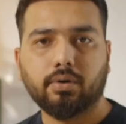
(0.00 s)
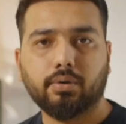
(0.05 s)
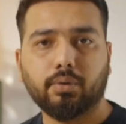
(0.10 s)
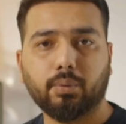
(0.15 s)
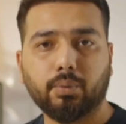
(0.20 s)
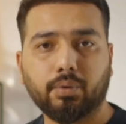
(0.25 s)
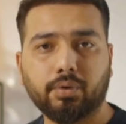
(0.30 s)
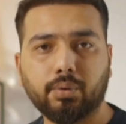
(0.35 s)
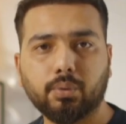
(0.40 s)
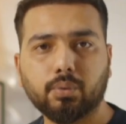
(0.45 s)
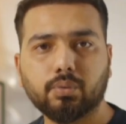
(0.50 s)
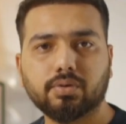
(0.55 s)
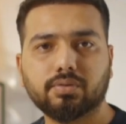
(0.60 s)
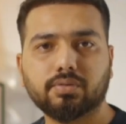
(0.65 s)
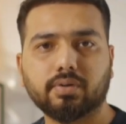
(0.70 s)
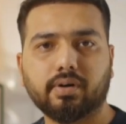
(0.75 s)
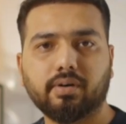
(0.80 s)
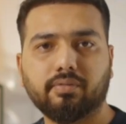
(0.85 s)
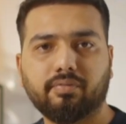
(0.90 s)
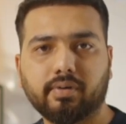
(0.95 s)
To renew the
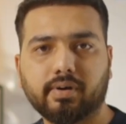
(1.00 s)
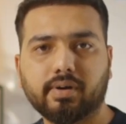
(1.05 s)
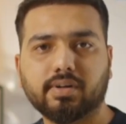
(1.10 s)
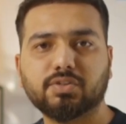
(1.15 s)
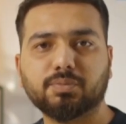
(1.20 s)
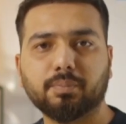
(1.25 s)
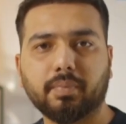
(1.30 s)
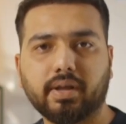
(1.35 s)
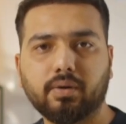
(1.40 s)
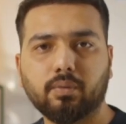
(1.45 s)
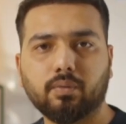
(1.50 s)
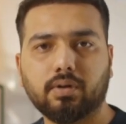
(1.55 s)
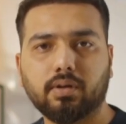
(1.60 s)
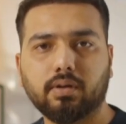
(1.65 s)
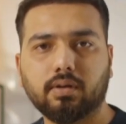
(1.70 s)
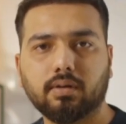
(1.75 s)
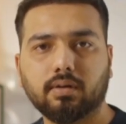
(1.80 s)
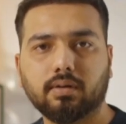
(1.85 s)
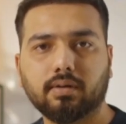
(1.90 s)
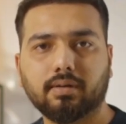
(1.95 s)
certificates
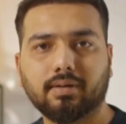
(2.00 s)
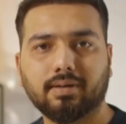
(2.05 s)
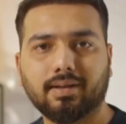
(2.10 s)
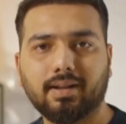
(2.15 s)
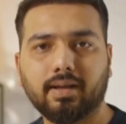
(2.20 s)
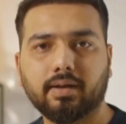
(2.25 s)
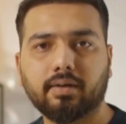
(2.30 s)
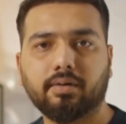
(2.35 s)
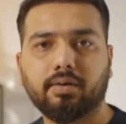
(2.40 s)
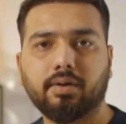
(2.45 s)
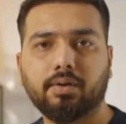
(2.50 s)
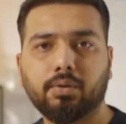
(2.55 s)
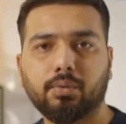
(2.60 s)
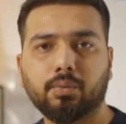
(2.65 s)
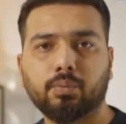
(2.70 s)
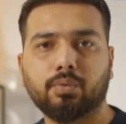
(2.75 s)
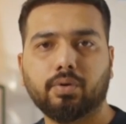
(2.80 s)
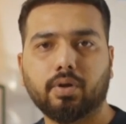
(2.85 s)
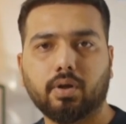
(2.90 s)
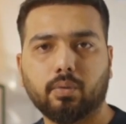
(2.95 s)
manually, click
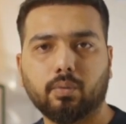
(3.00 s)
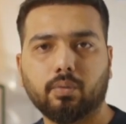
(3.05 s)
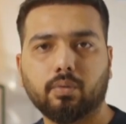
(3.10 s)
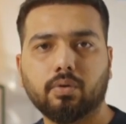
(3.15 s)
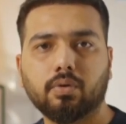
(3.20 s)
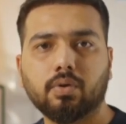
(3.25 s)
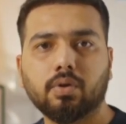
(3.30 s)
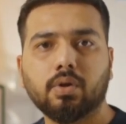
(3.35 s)
Renew Now.